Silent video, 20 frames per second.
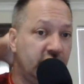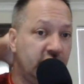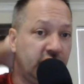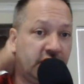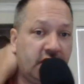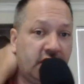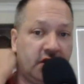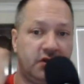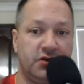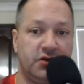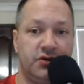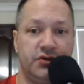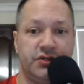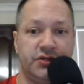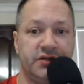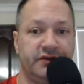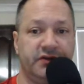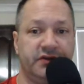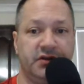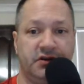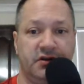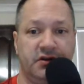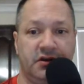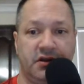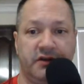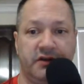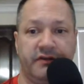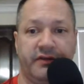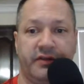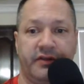Cook it, use it to
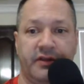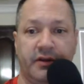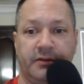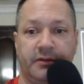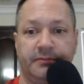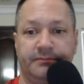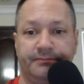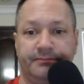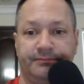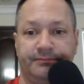cook everything.